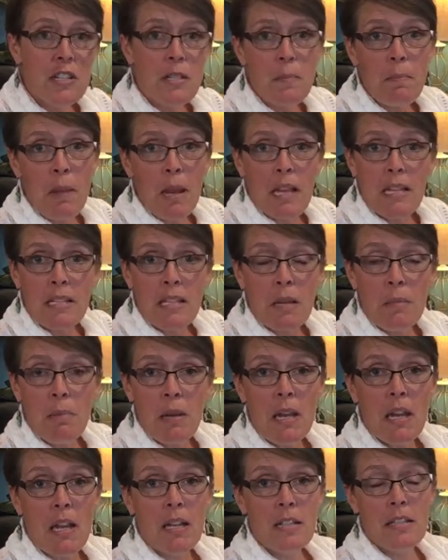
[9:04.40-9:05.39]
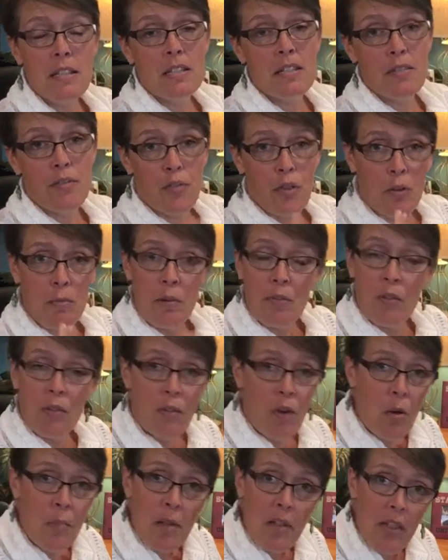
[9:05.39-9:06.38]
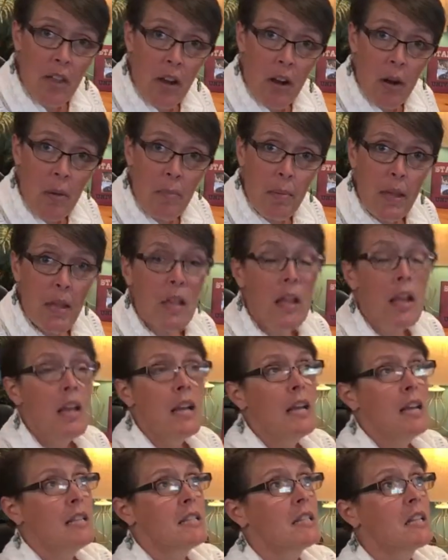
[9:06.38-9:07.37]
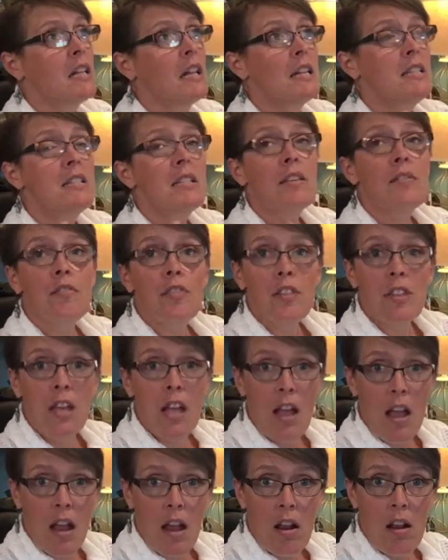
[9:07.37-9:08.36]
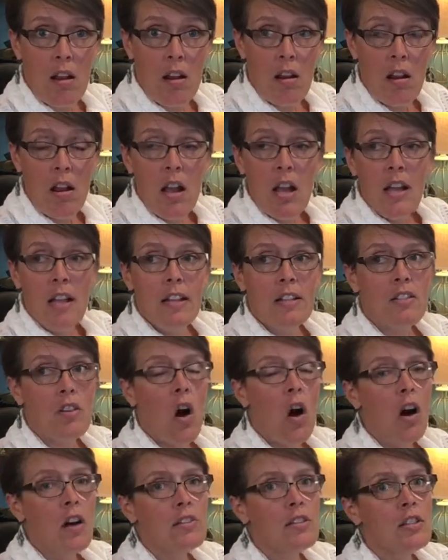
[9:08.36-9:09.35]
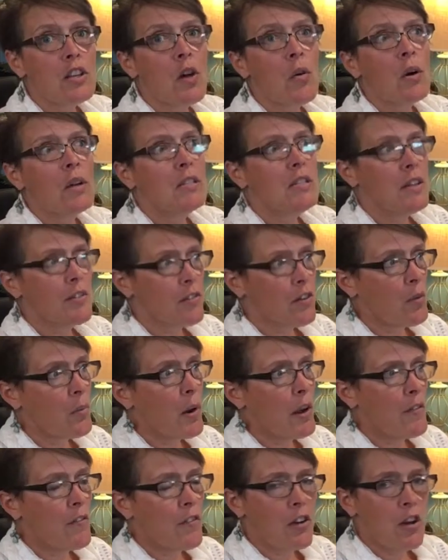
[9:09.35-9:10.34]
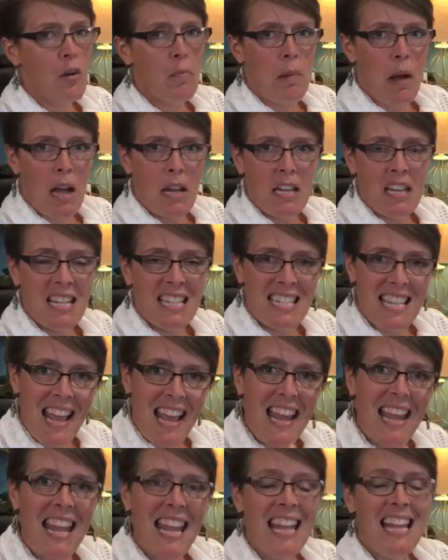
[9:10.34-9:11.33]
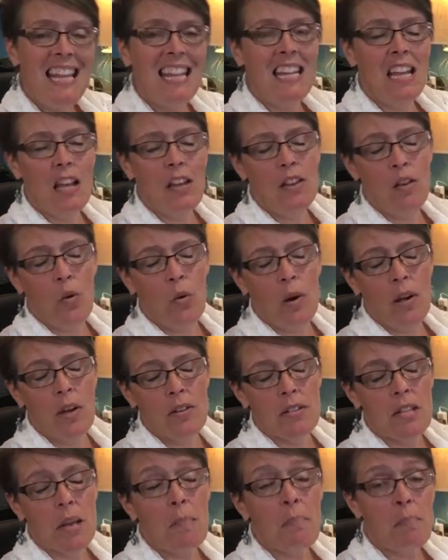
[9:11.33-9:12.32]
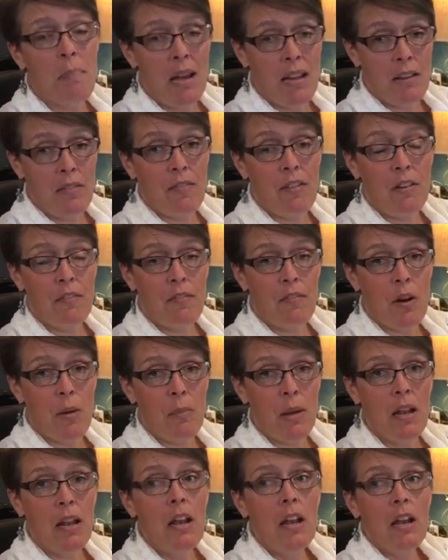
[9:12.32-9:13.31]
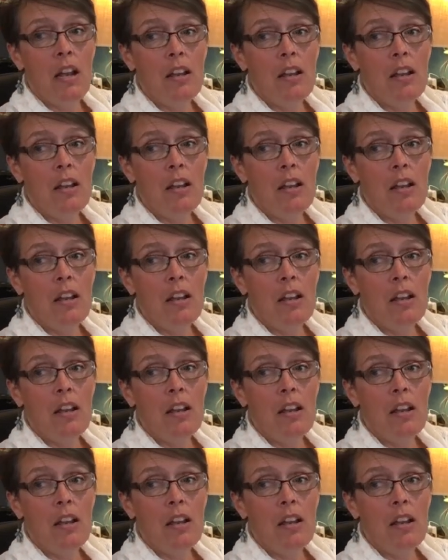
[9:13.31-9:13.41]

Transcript: is amazing because it's a form of aromatherapy. It's cleansing for the air. It's also a different way for your body to take in the oils and benefit from it.